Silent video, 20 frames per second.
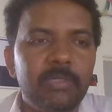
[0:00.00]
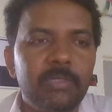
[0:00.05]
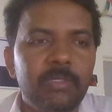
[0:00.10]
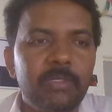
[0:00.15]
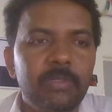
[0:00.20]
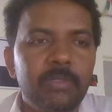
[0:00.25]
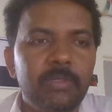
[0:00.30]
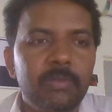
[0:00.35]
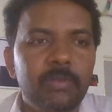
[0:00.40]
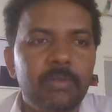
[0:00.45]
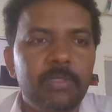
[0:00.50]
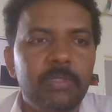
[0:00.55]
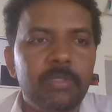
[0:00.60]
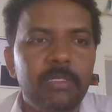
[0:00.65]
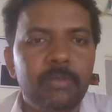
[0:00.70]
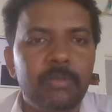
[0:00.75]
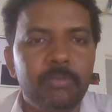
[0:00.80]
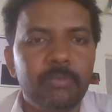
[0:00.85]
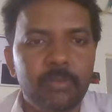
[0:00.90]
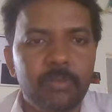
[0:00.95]
I need to know
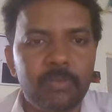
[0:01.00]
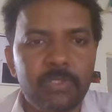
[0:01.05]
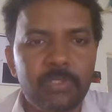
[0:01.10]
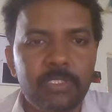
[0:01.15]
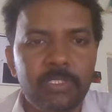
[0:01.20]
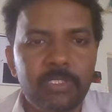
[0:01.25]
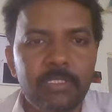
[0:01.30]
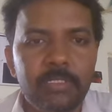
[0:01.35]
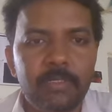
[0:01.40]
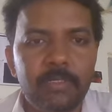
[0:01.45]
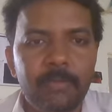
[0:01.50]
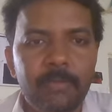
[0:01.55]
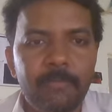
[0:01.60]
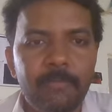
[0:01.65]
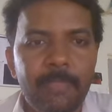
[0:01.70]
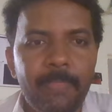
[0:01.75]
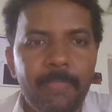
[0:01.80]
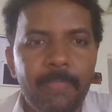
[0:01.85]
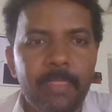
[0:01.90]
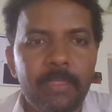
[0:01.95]
the procedure.
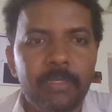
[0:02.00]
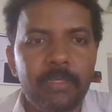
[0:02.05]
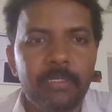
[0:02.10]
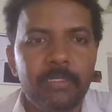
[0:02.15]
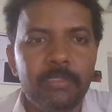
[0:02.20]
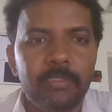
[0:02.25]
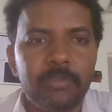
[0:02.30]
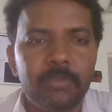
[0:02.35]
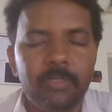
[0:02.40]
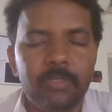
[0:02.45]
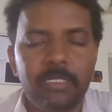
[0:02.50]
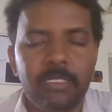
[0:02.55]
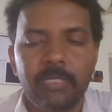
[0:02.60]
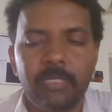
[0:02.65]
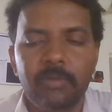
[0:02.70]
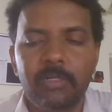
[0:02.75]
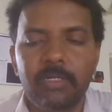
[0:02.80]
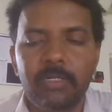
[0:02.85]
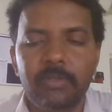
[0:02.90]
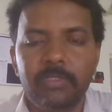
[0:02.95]
So
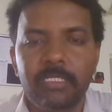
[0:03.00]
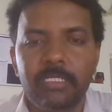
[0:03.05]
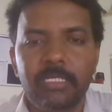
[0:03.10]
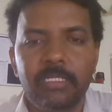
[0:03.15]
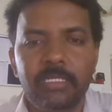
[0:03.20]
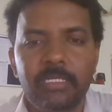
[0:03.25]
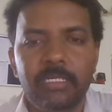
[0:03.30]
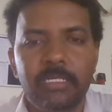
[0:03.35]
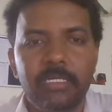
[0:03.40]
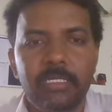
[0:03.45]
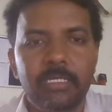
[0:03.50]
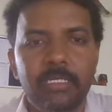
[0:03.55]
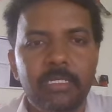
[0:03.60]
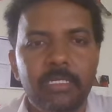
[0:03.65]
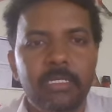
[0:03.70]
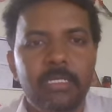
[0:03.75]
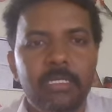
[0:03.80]
here we need to set the